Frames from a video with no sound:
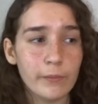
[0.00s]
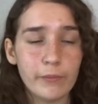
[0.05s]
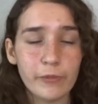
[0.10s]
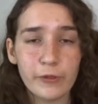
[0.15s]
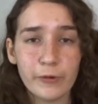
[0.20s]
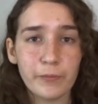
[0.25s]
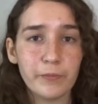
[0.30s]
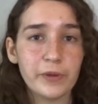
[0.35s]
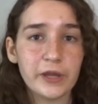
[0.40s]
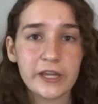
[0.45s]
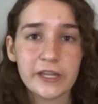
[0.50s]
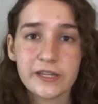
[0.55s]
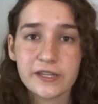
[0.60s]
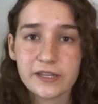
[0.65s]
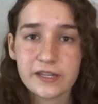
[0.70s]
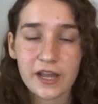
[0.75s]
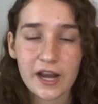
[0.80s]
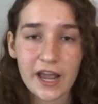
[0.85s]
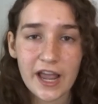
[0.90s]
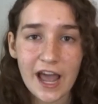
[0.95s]
the
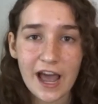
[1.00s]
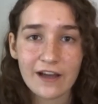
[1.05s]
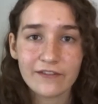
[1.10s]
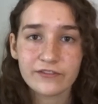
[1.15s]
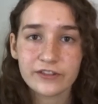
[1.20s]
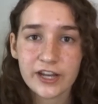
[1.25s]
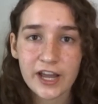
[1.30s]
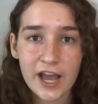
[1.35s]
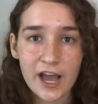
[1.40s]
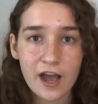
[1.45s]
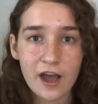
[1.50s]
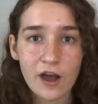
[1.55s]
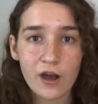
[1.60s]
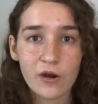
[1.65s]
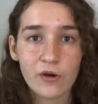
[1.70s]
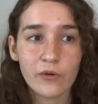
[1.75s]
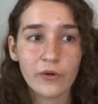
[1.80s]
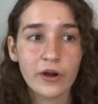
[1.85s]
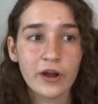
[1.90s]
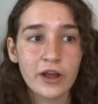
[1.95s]
bins that I have
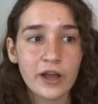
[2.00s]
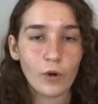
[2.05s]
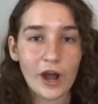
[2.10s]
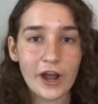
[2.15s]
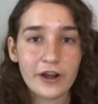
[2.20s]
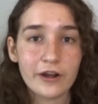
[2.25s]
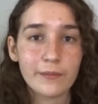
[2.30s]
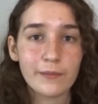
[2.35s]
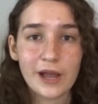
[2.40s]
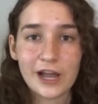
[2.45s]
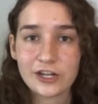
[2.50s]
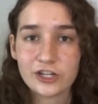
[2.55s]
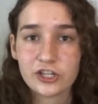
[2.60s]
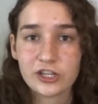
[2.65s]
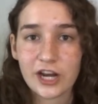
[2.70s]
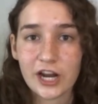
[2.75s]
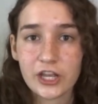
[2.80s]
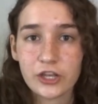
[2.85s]
now, wire mesh that I